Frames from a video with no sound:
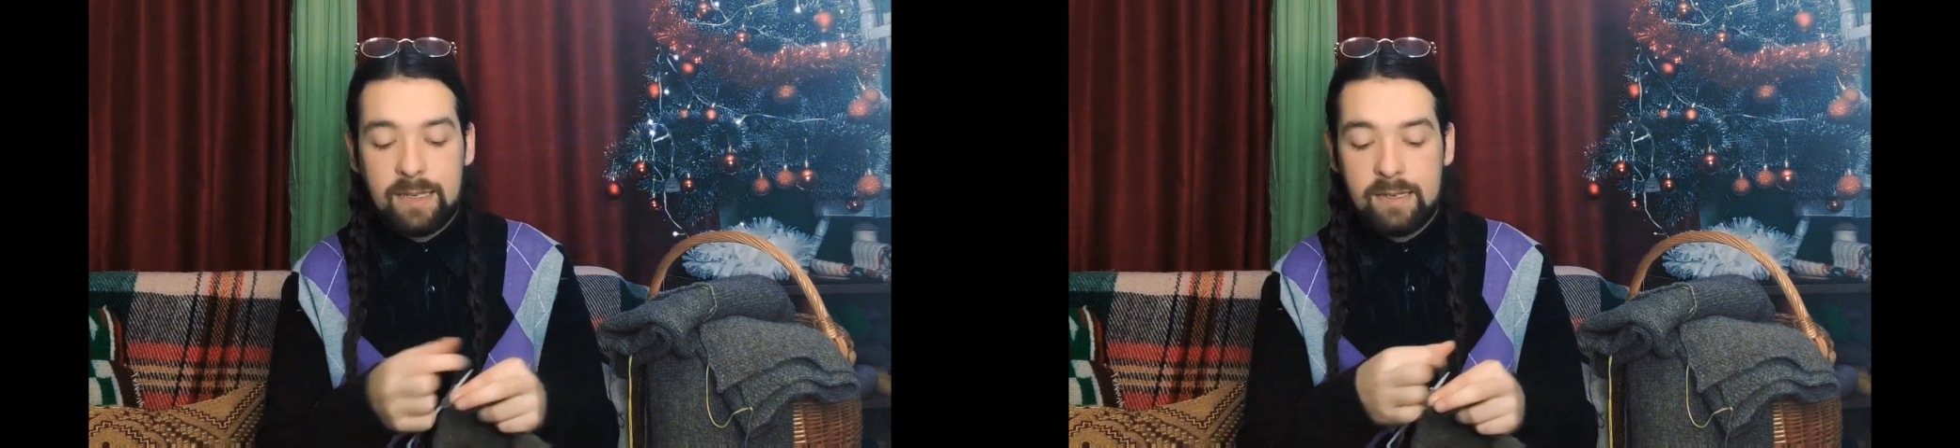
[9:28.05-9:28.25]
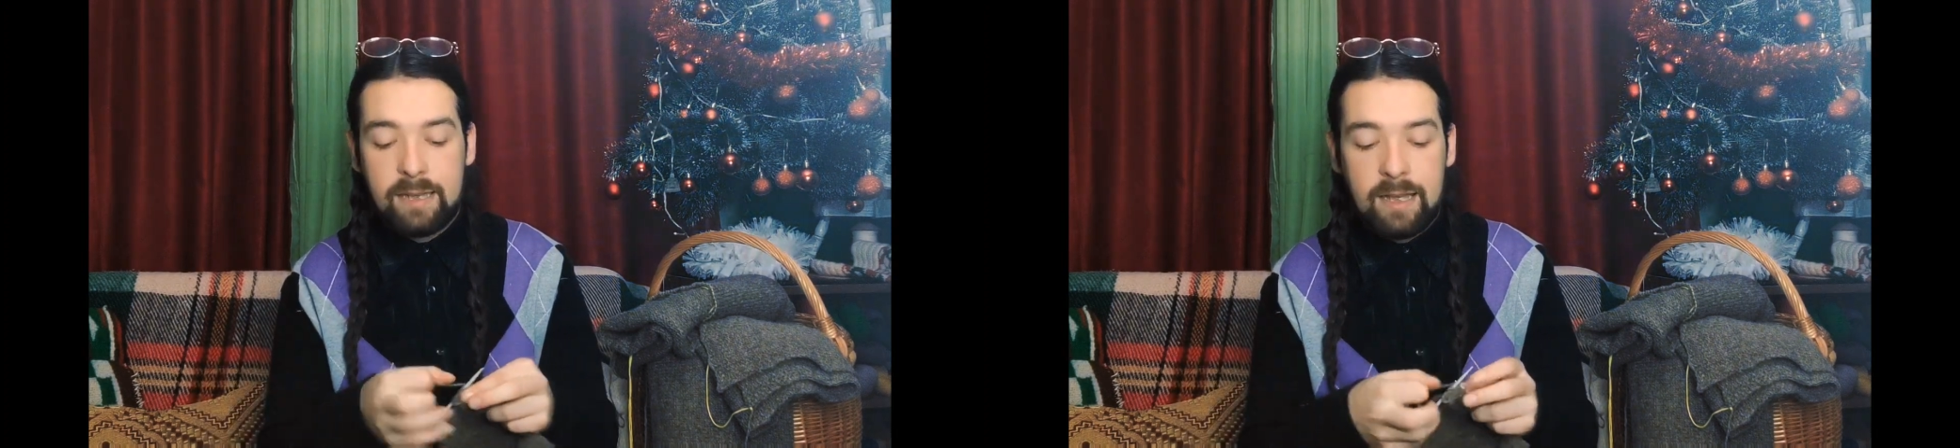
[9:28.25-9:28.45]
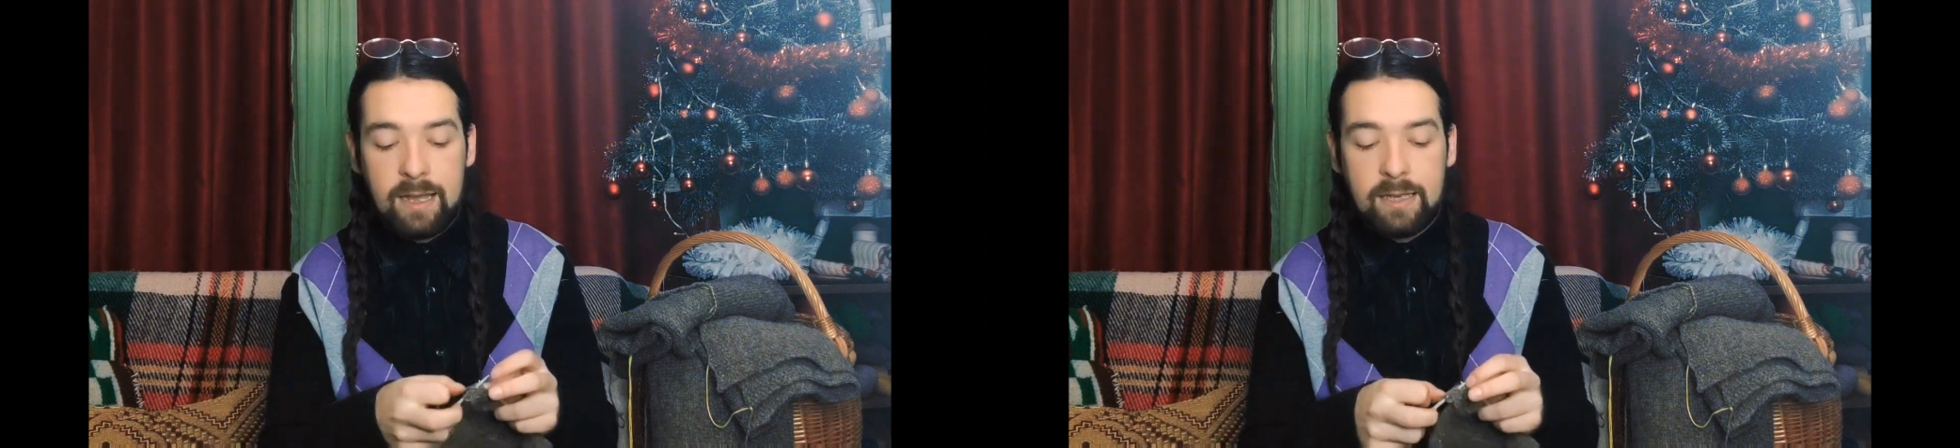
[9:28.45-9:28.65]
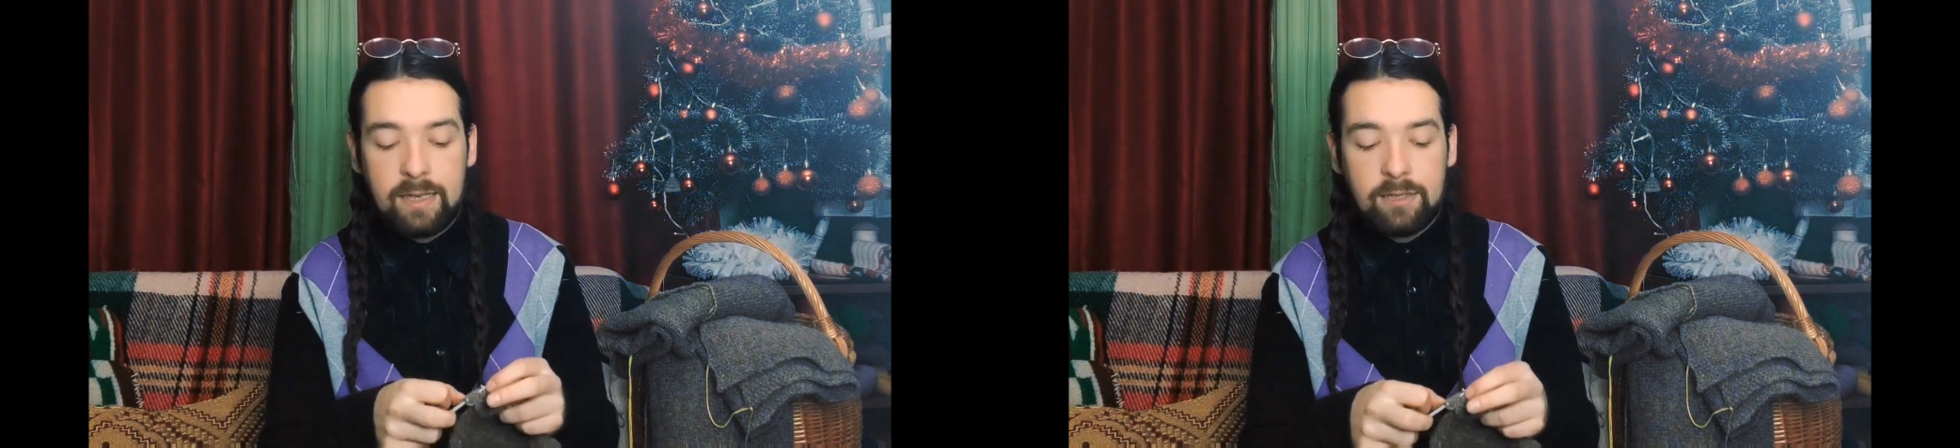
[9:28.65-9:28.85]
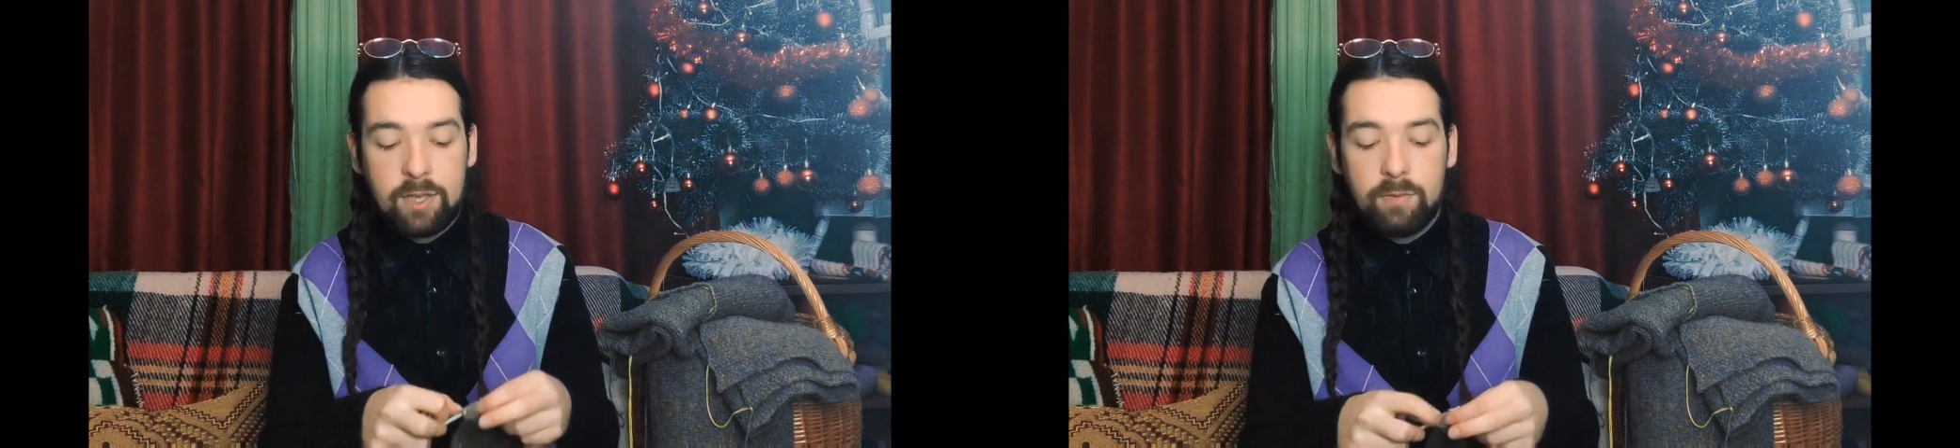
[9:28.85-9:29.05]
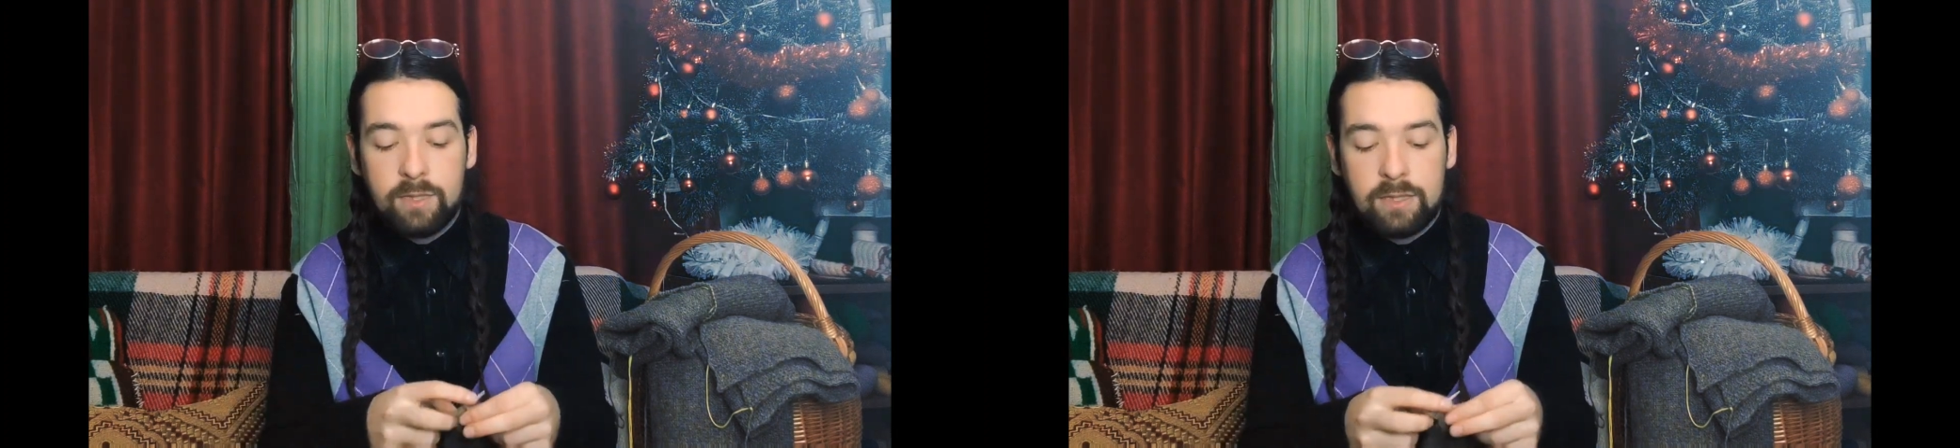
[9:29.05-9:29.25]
and I let go of